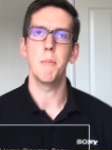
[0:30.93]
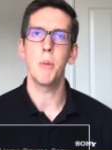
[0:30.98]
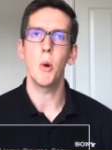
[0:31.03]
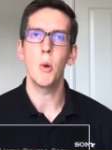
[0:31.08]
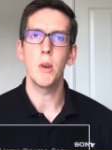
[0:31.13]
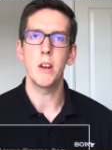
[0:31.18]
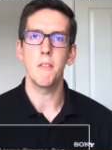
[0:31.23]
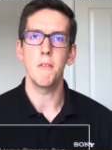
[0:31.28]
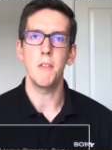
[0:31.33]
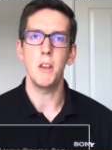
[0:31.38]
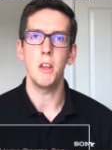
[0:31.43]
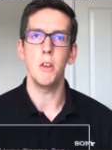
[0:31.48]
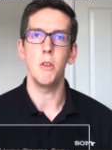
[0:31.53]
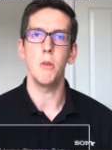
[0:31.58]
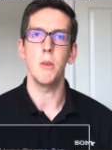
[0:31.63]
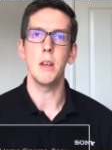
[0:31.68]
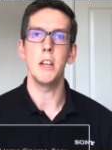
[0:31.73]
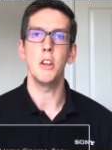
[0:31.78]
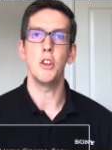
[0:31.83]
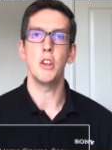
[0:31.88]
point of view
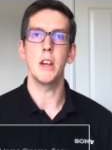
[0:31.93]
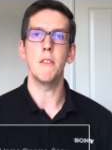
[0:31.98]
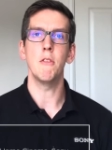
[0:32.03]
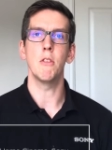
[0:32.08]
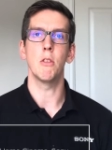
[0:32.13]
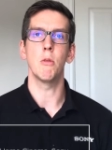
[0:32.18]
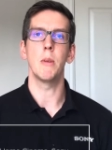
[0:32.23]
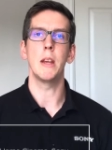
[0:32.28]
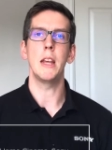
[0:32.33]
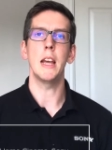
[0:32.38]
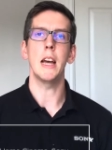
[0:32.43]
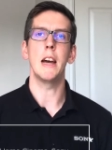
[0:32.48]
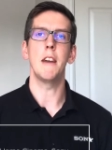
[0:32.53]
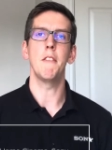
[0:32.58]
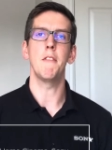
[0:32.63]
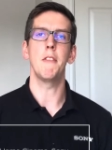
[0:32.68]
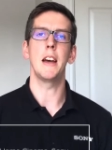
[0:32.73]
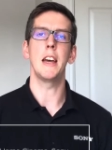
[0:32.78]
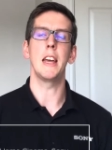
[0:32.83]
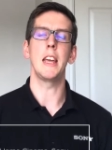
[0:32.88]
in general, we have
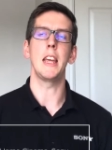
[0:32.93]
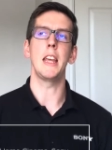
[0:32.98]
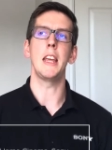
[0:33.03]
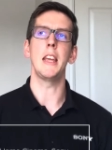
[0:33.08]
a